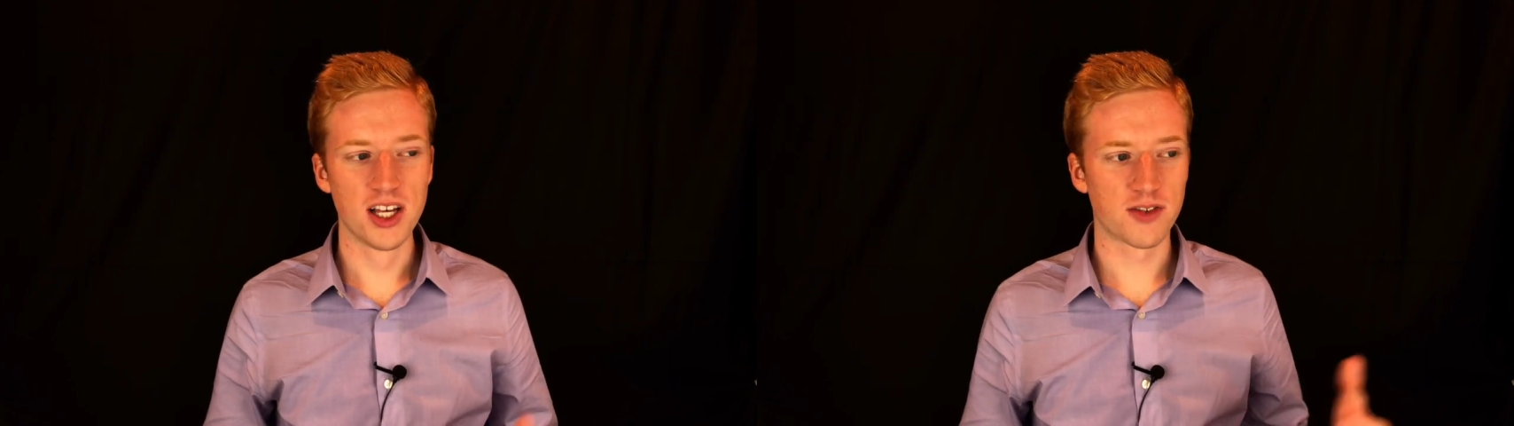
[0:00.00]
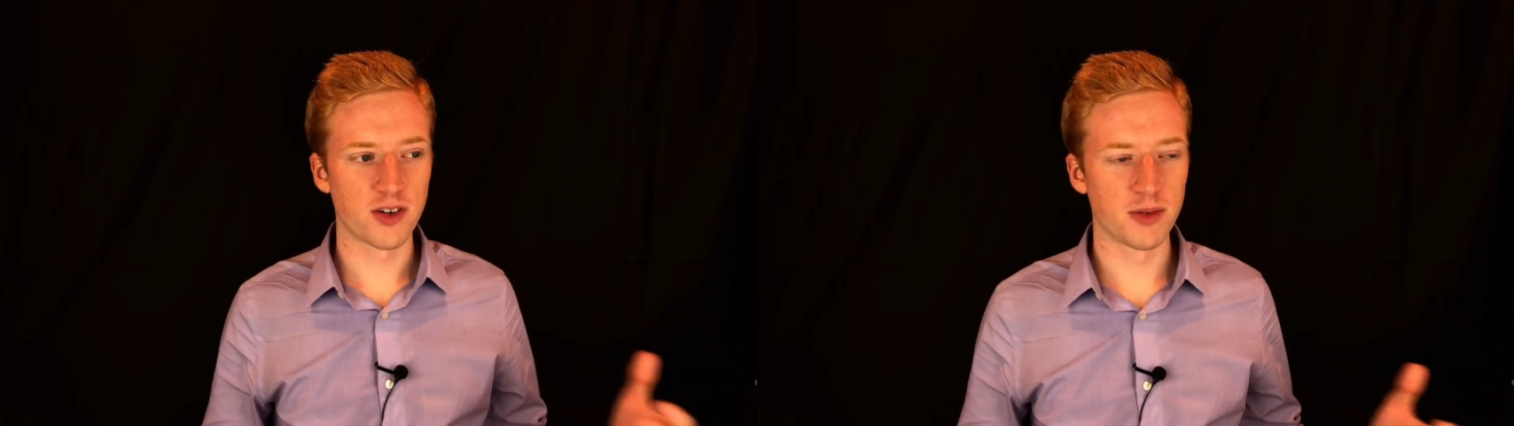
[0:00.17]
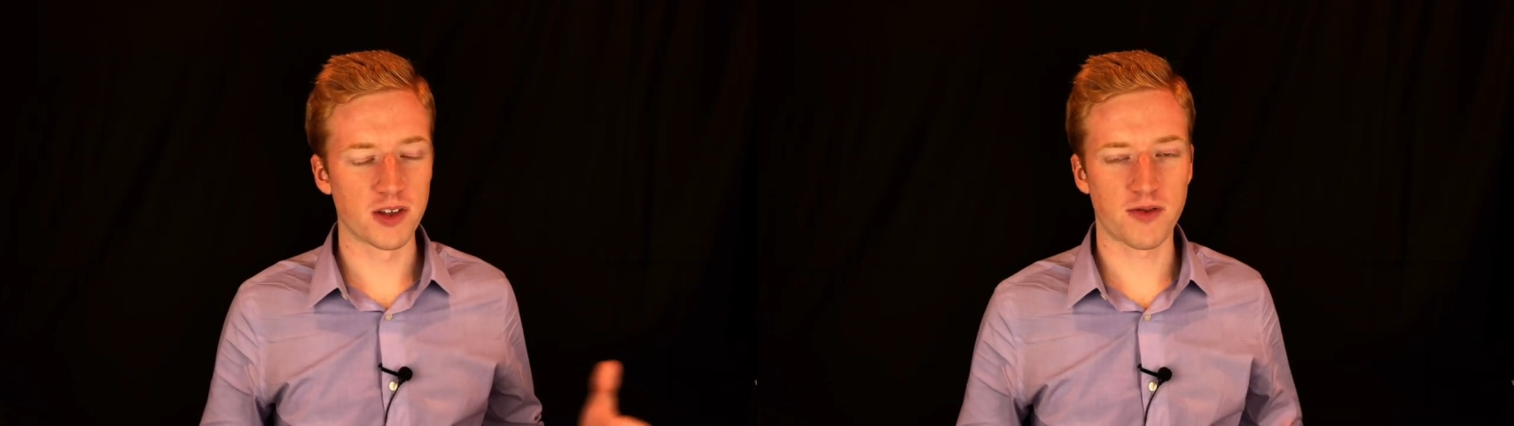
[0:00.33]

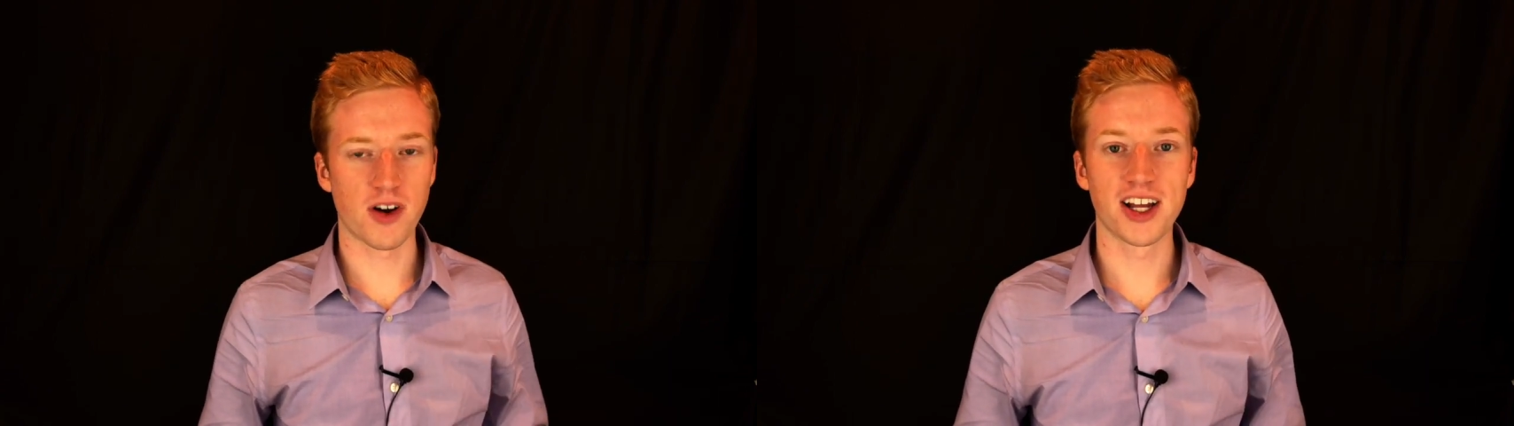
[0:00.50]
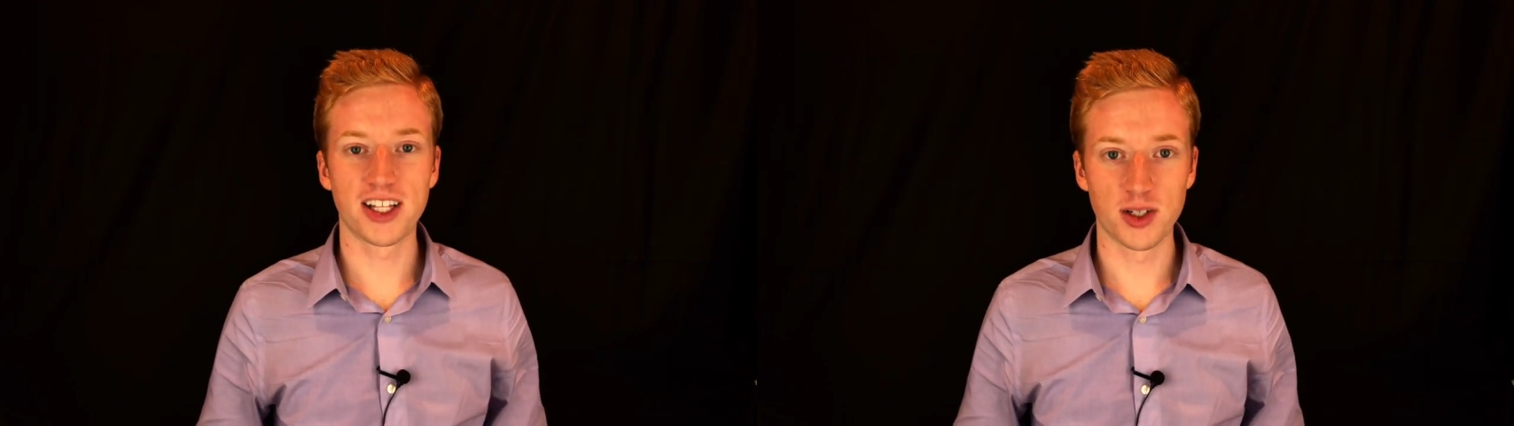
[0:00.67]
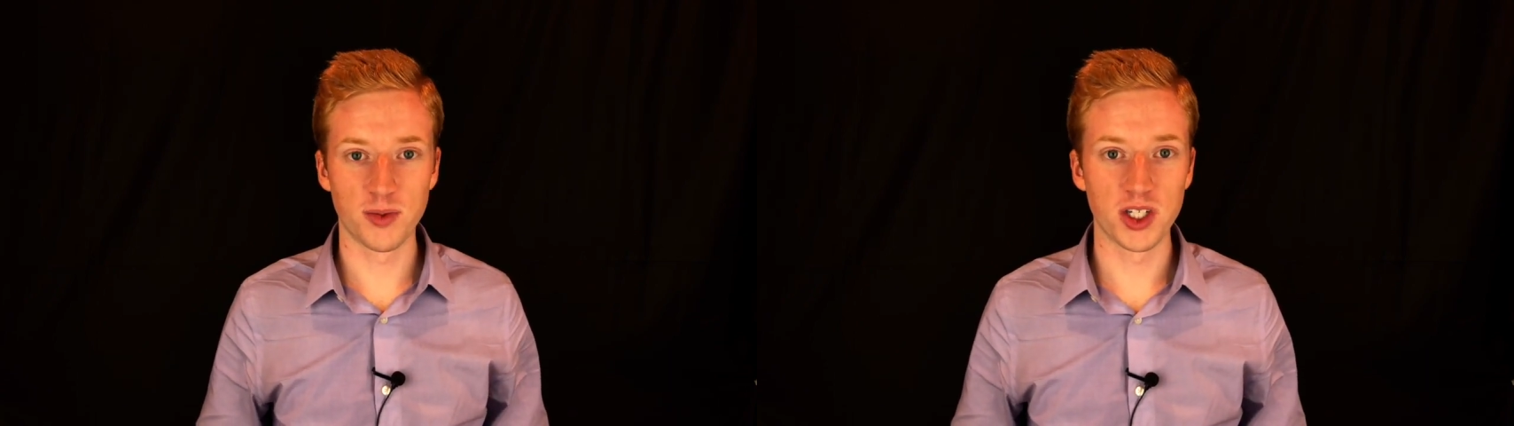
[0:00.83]
from the
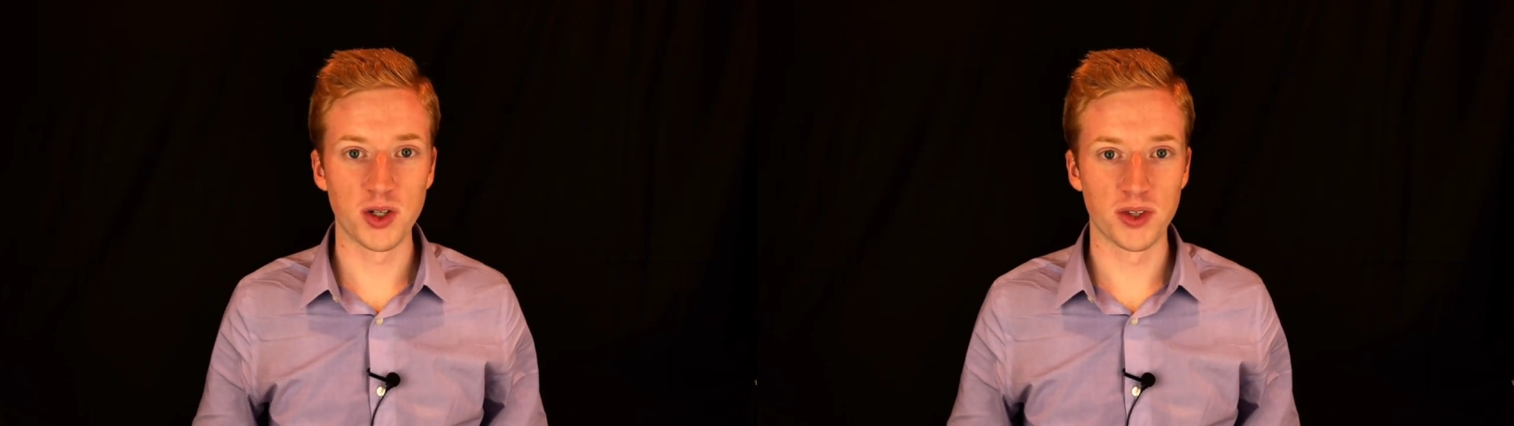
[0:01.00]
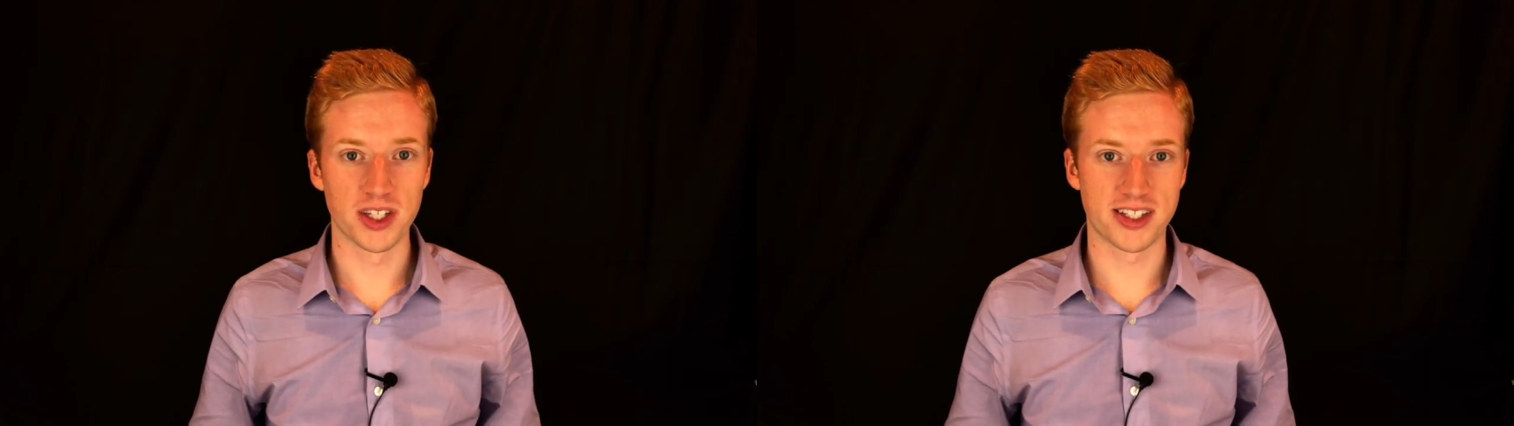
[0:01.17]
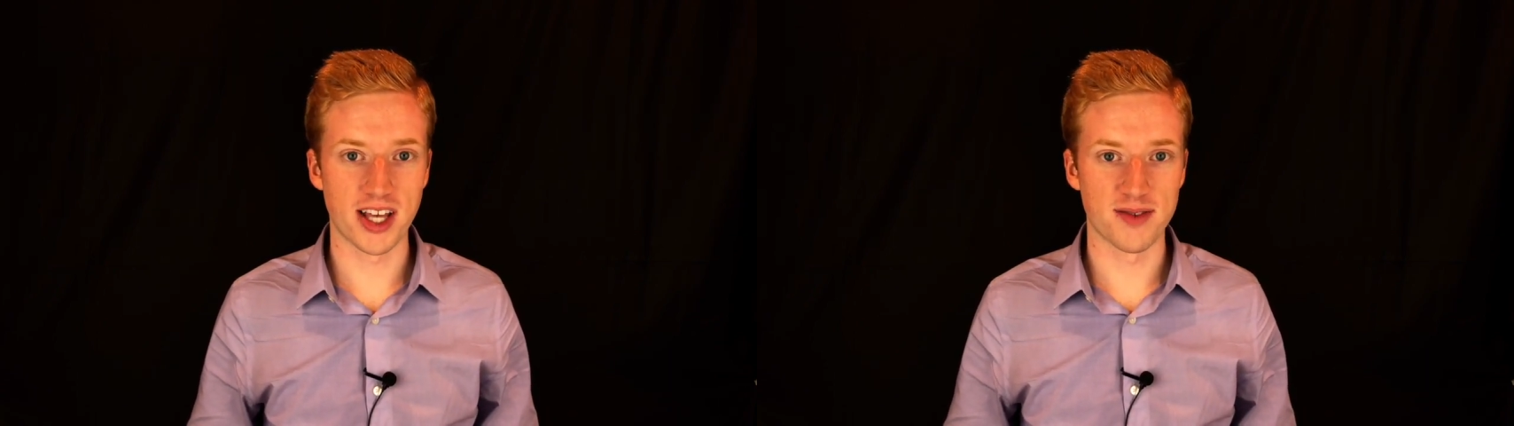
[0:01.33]
Franklin we knew
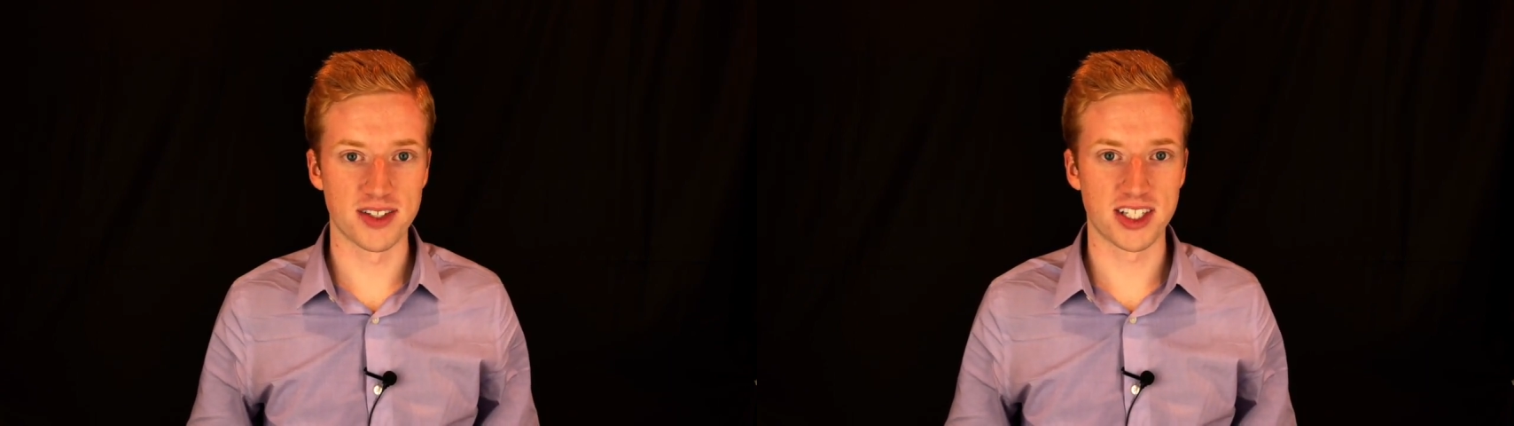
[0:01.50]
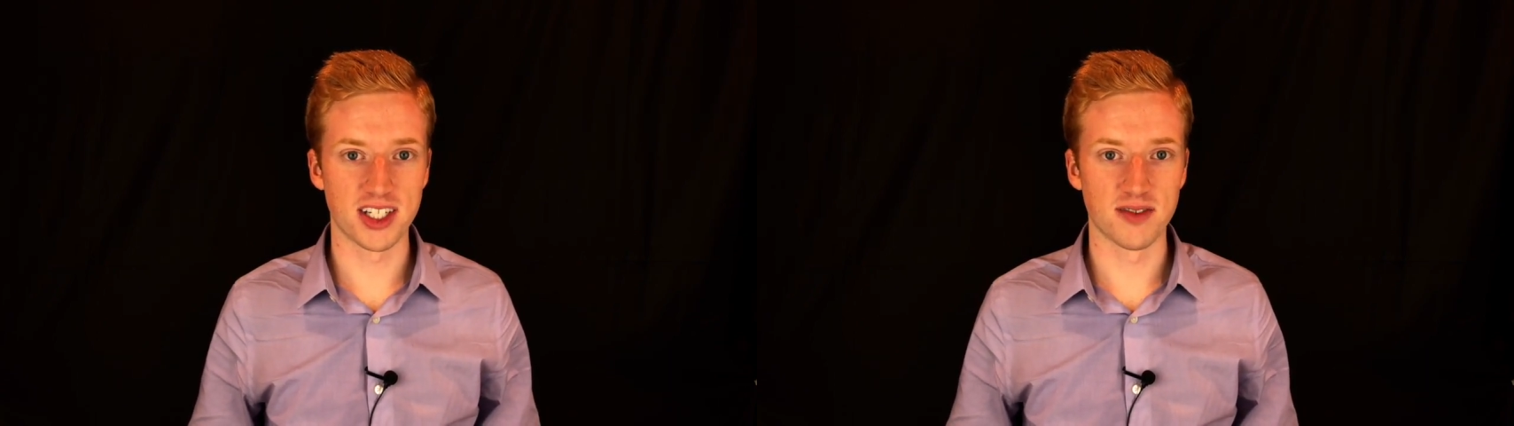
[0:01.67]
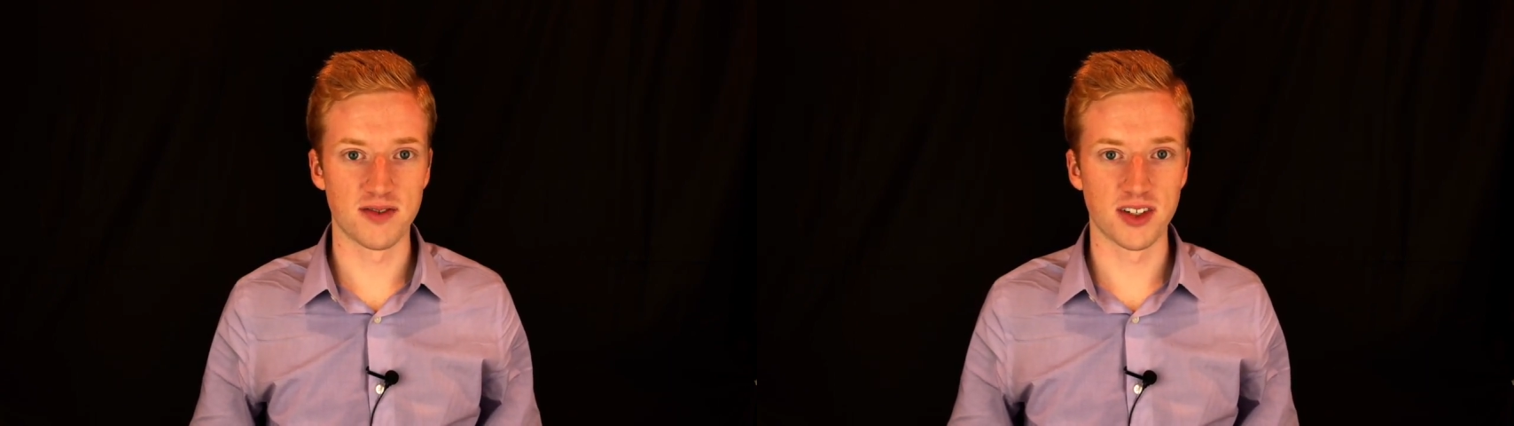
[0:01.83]
in the
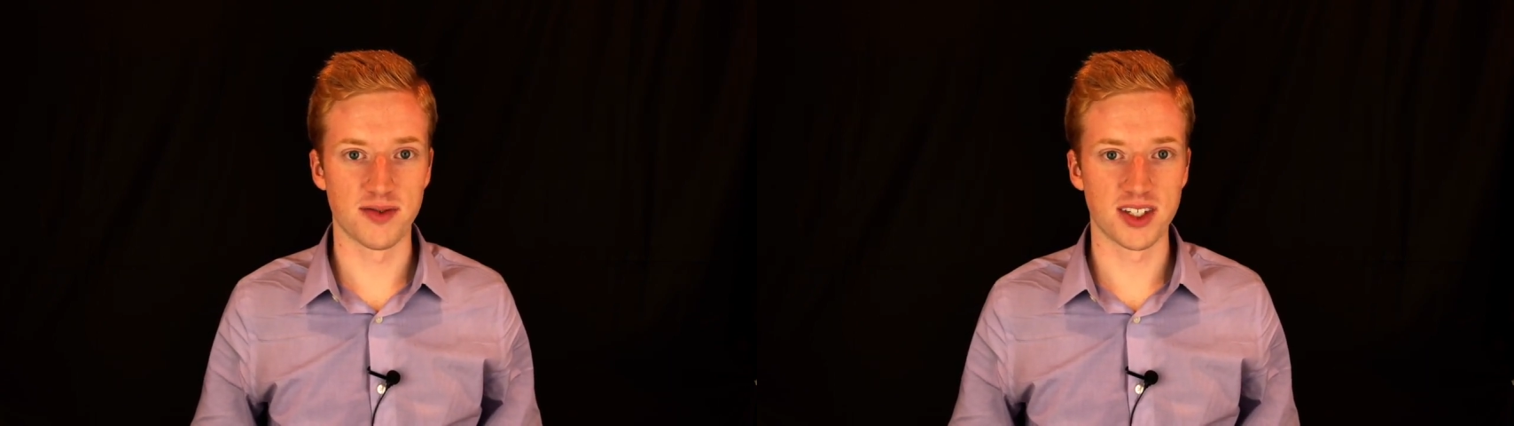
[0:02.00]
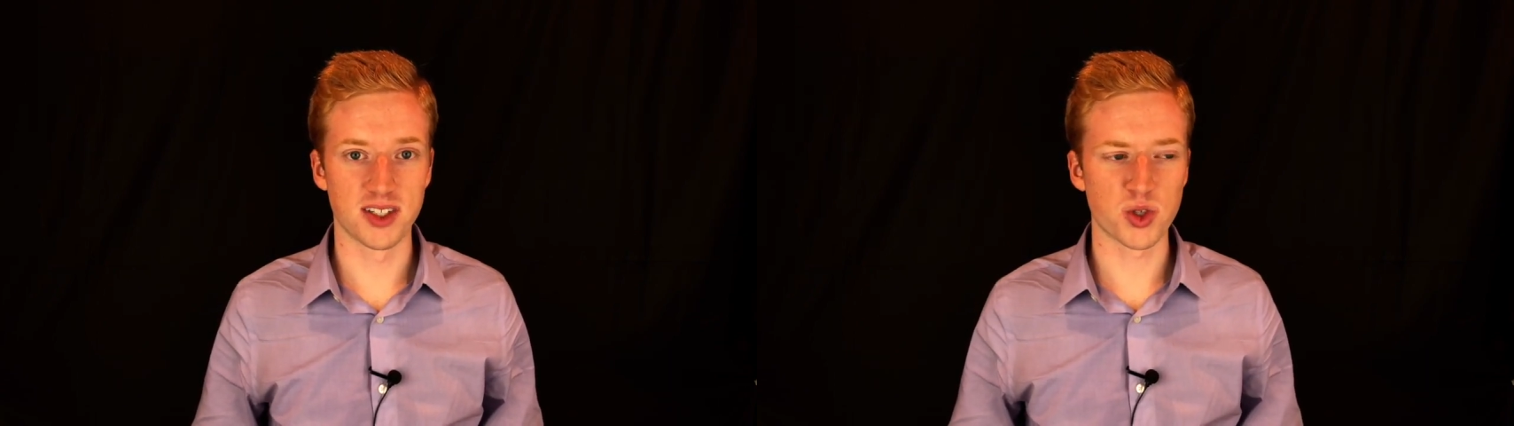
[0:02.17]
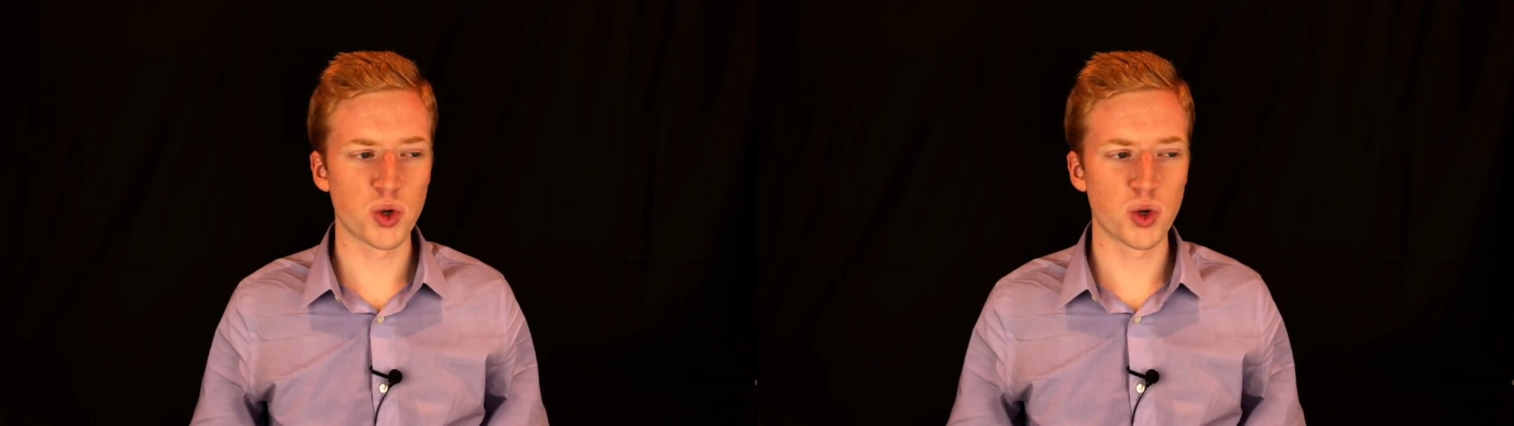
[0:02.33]
1750s,